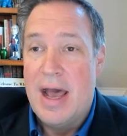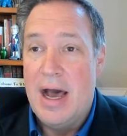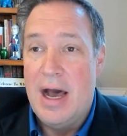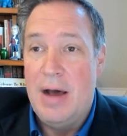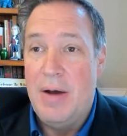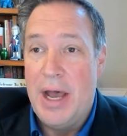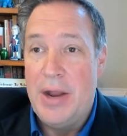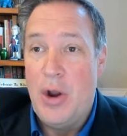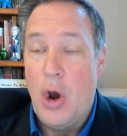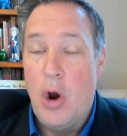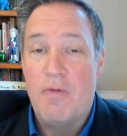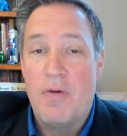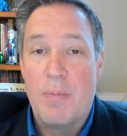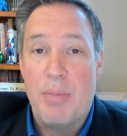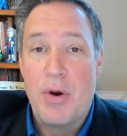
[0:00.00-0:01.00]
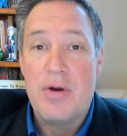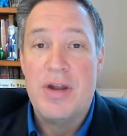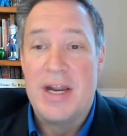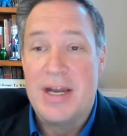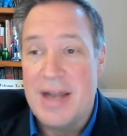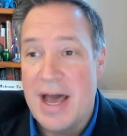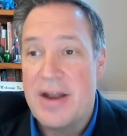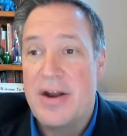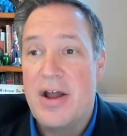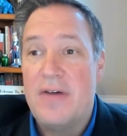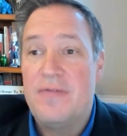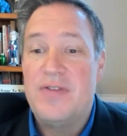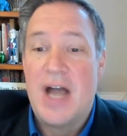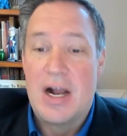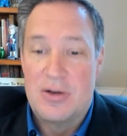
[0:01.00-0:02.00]
an overburdening, not
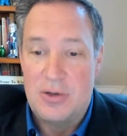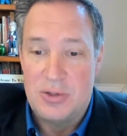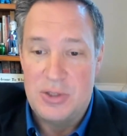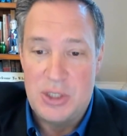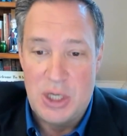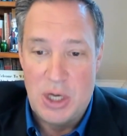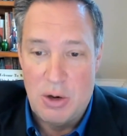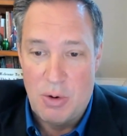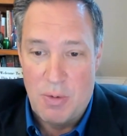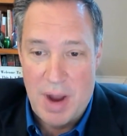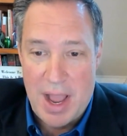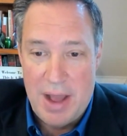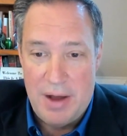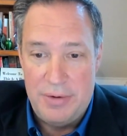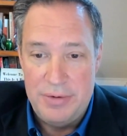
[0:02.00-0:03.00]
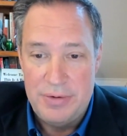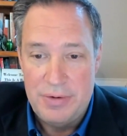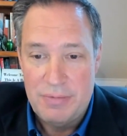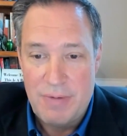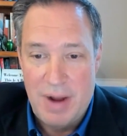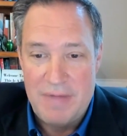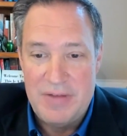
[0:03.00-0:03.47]
enough doctors to go around, right?